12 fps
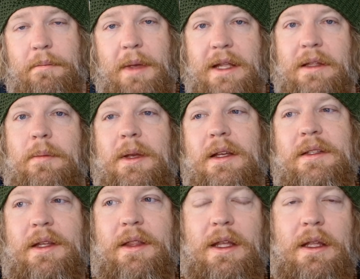Mainly
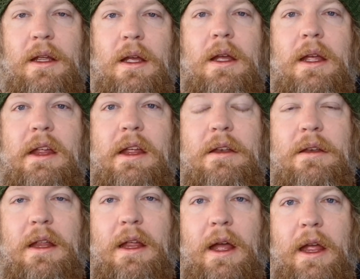because I think it
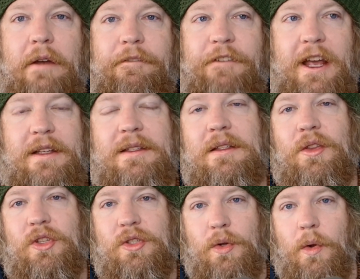it affects
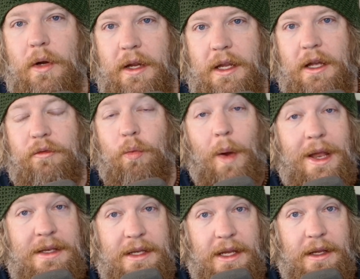the story of
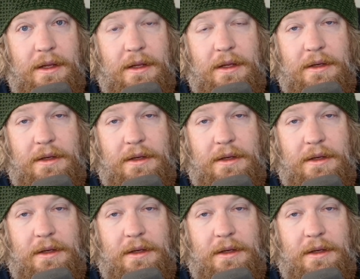Wendy